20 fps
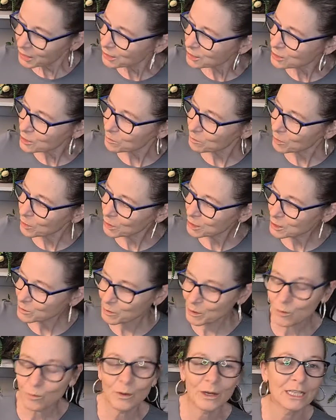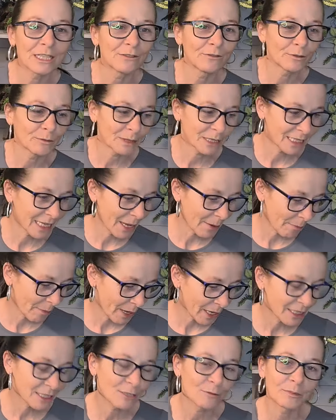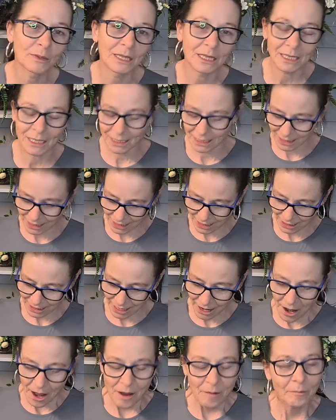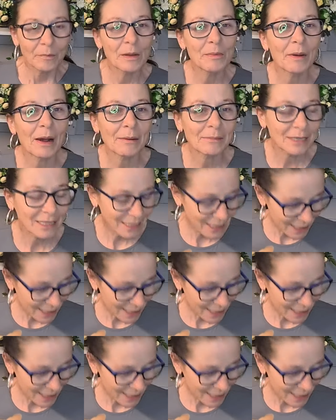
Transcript: So Molly's been waiting for me to get back to be by my